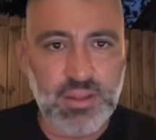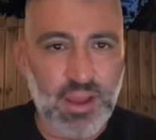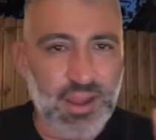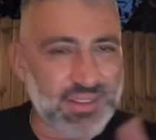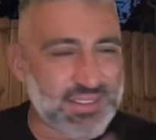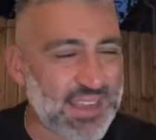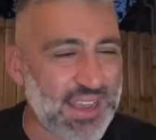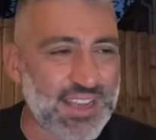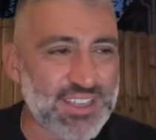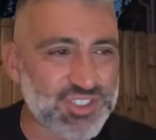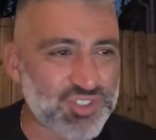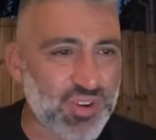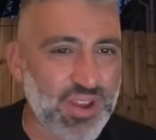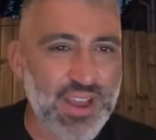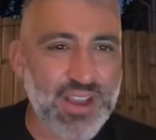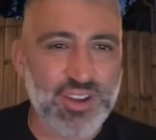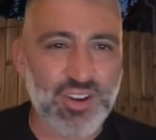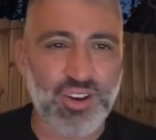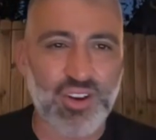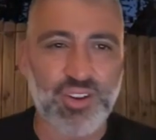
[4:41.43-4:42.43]
task
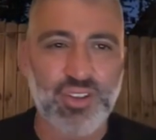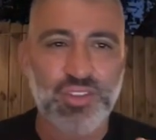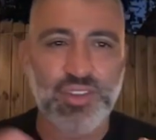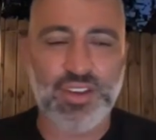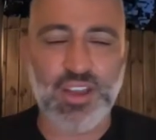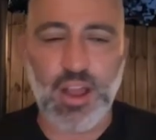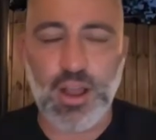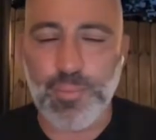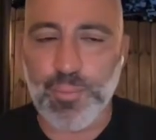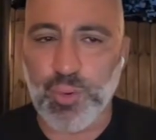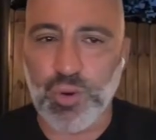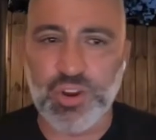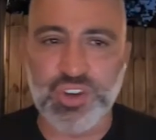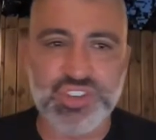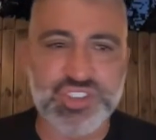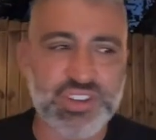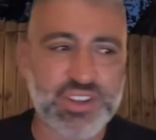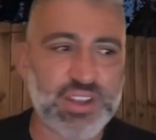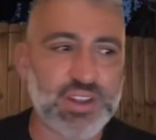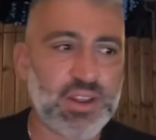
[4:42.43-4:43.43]
tracker, the comp
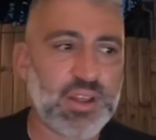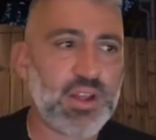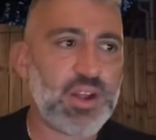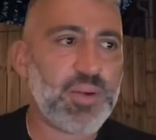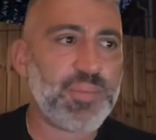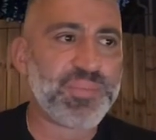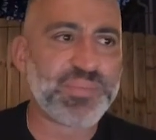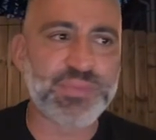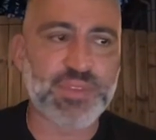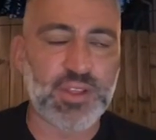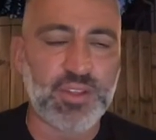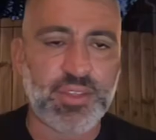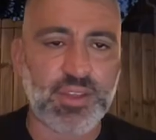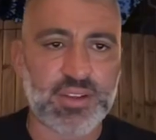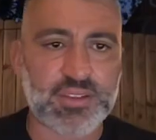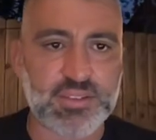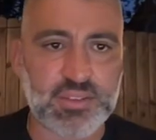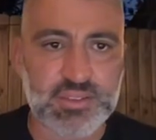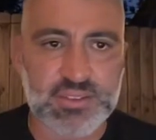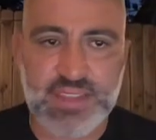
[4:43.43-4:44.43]
worksheet, the
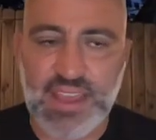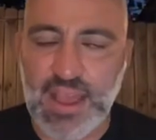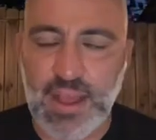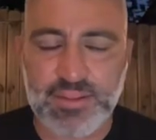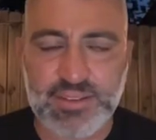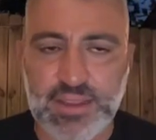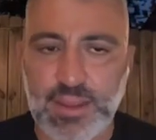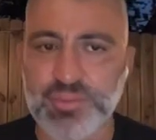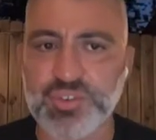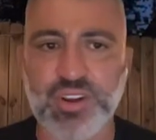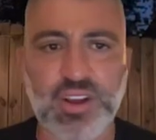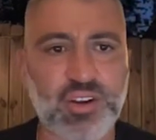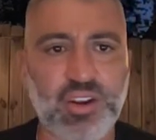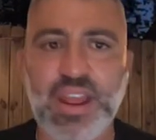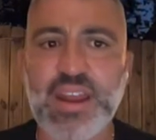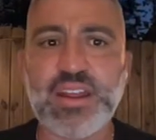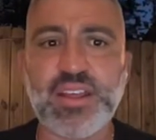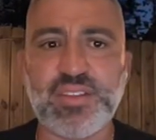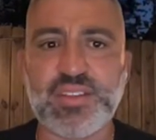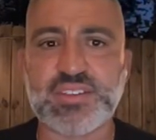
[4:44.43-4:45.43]
time tracker,
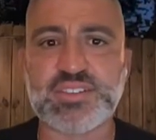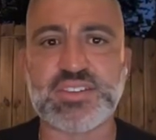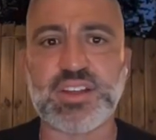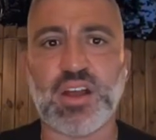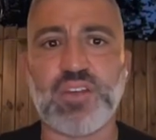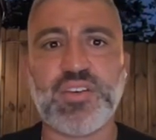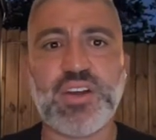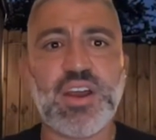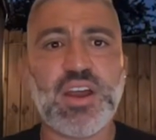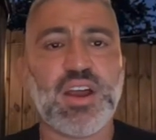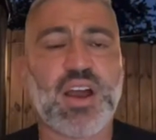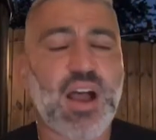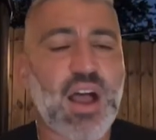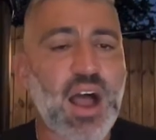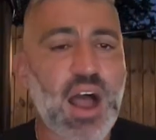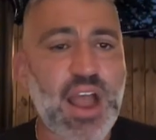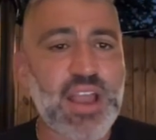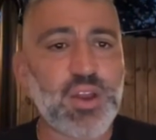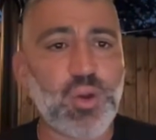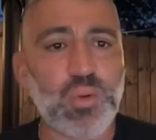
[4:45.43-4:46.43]
any of this stuff,
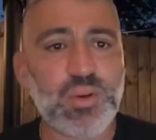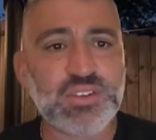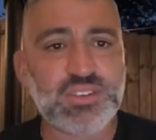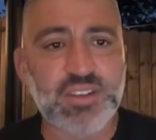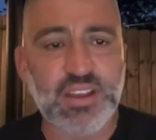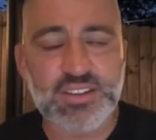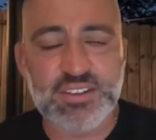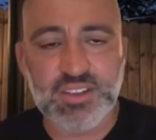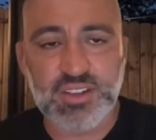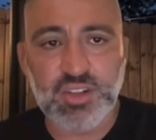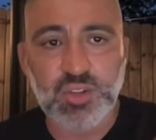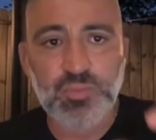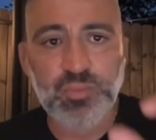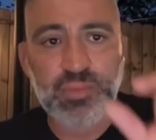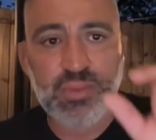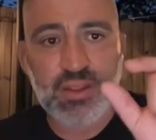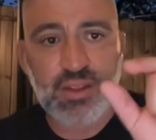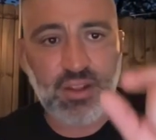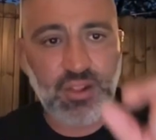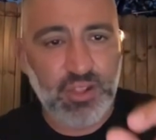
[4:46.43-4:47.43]
I always like to
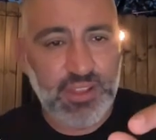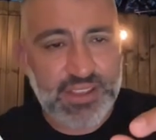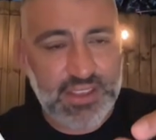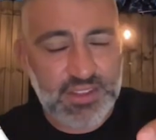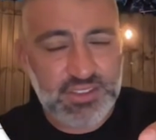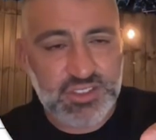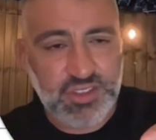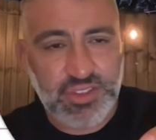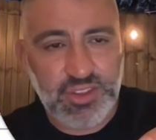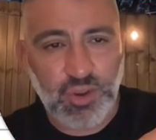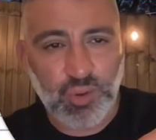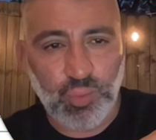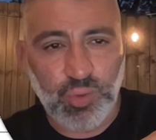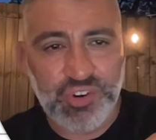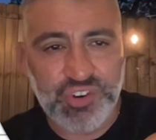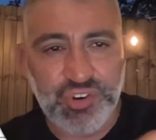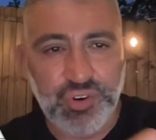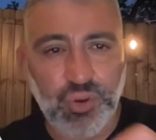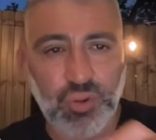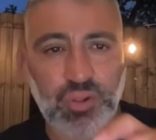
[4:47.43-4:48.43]
click into the
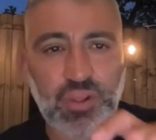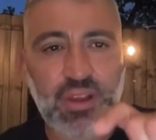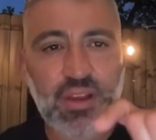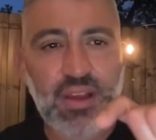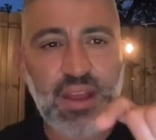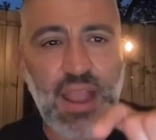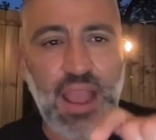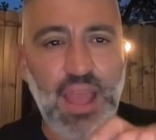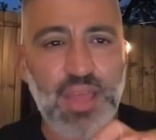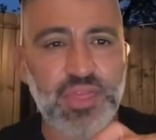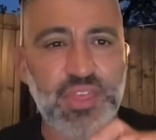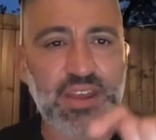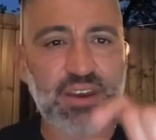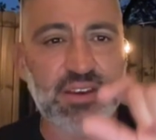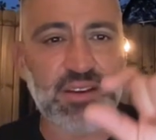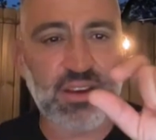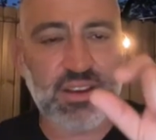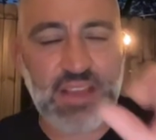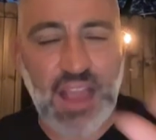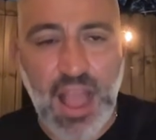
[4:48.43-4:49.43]
original and then
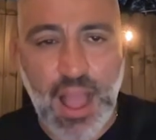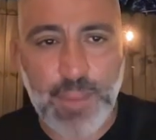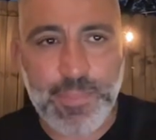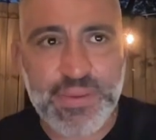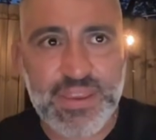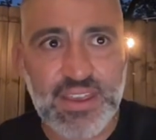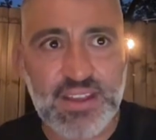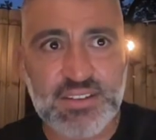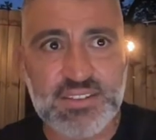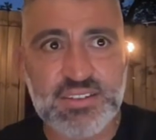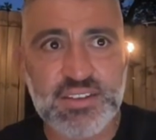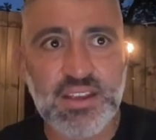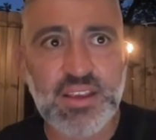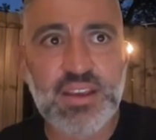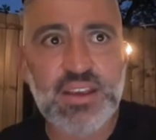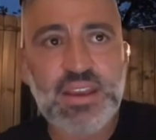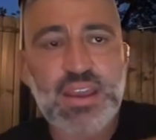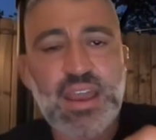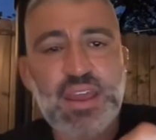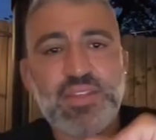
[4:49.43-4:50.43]
copy it
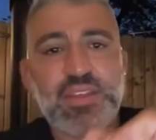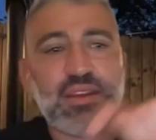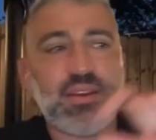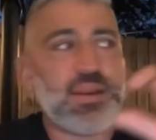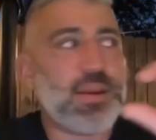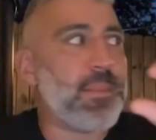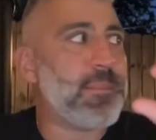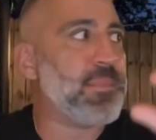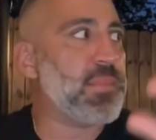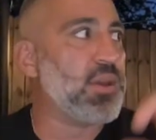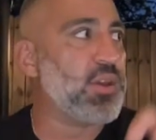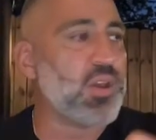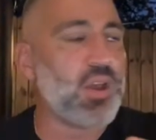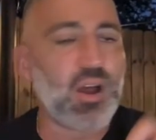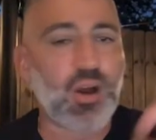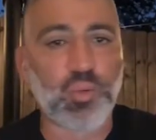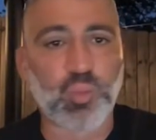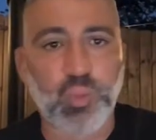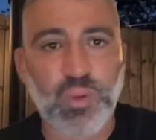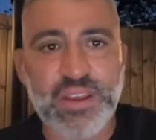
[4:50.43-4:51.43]
and then
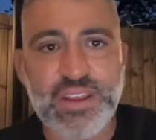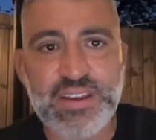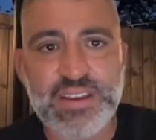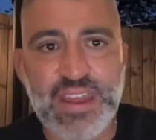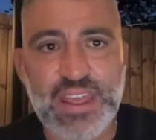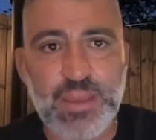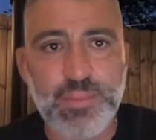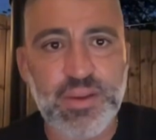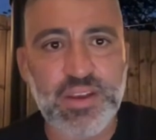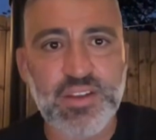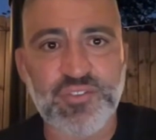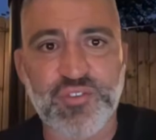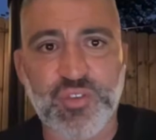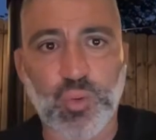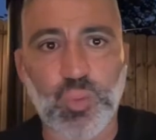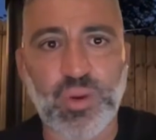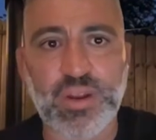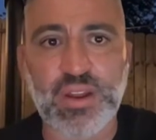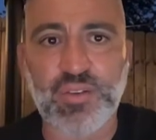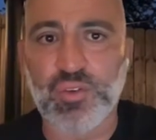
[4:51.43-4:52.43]
rename it for
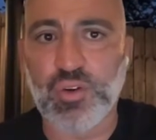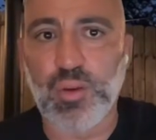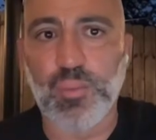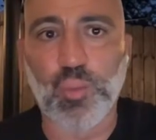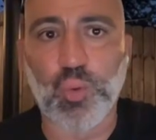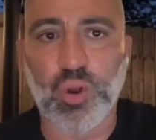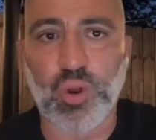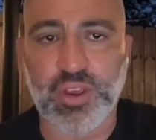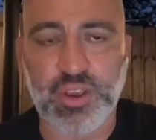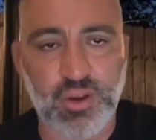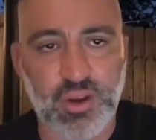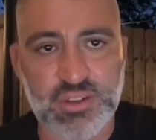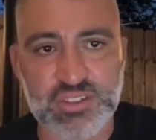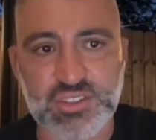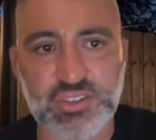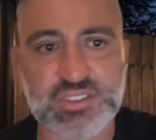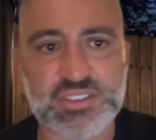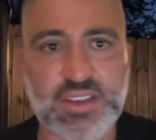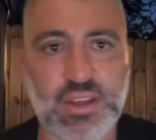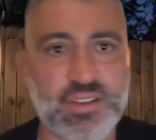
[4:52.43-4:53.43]
whatever I'm working on. So
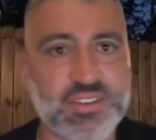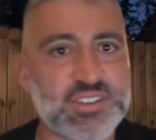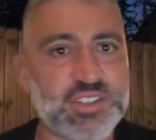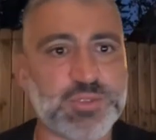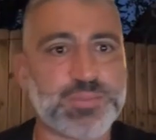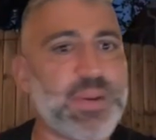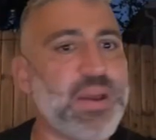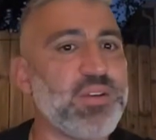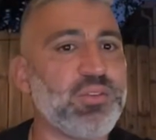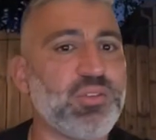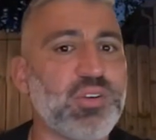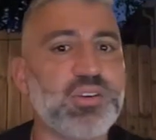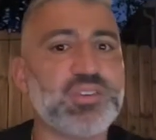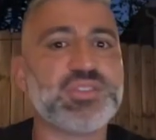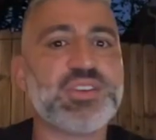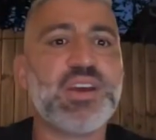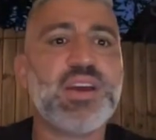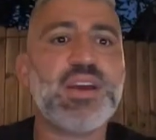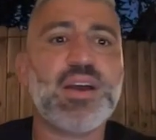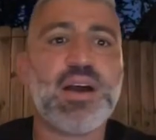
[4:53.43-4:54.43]
see how this says Penrose?
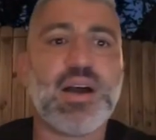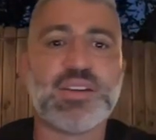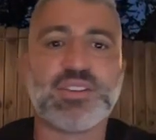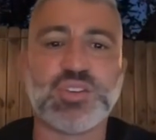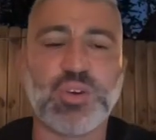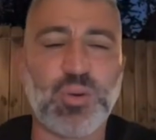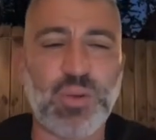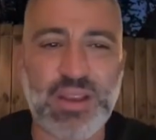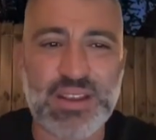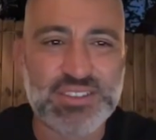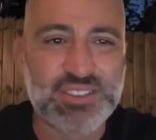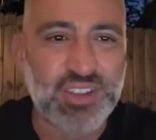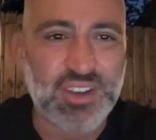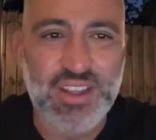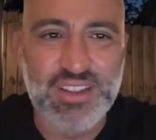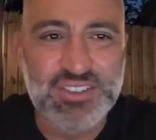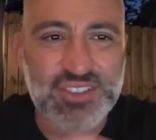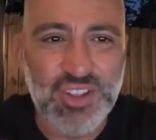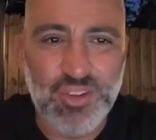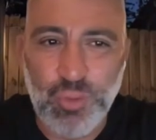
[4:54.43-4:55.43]
So
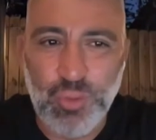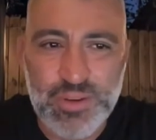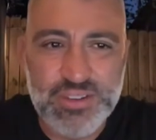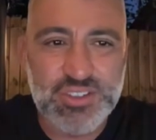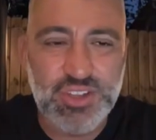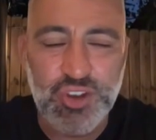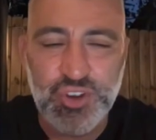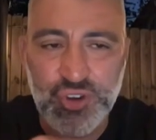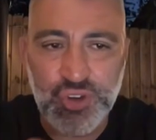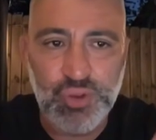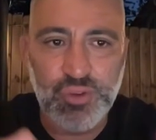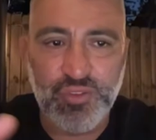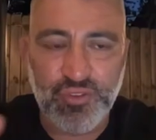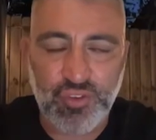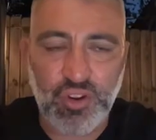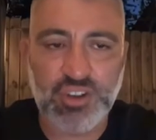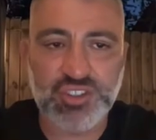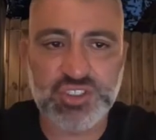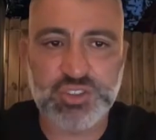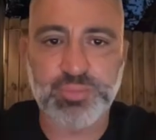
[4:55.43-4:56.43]
it's always a new,
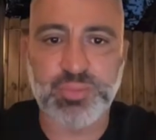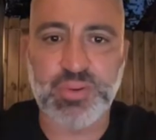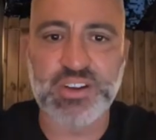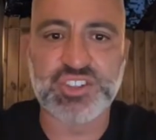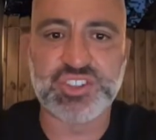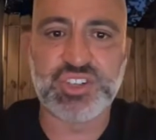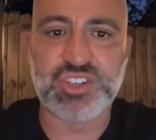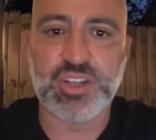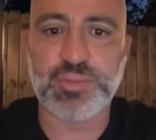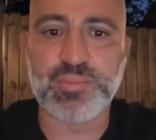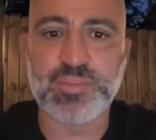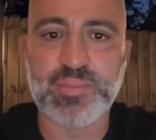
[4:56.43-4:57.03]
fresh spreadsheet.